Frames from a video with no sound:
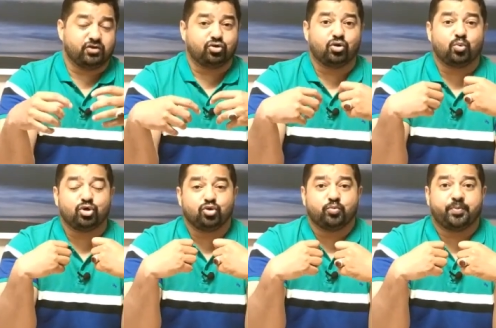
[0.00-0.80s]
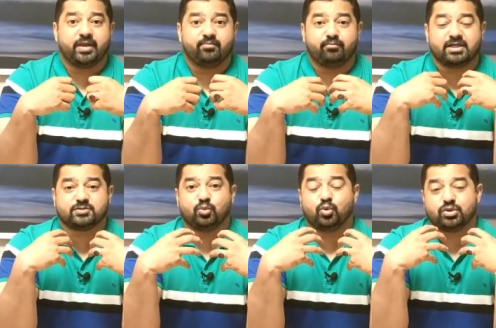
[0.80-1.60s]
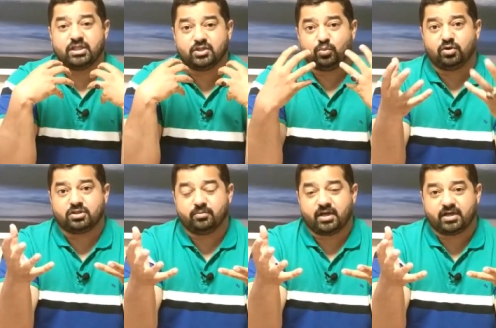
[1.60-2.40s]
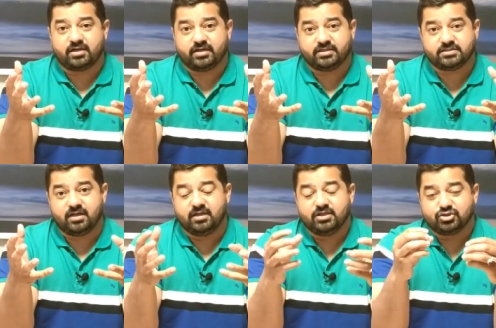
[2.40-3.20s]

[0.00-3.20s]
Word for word: We do not want you to pay much more than what the market rates are.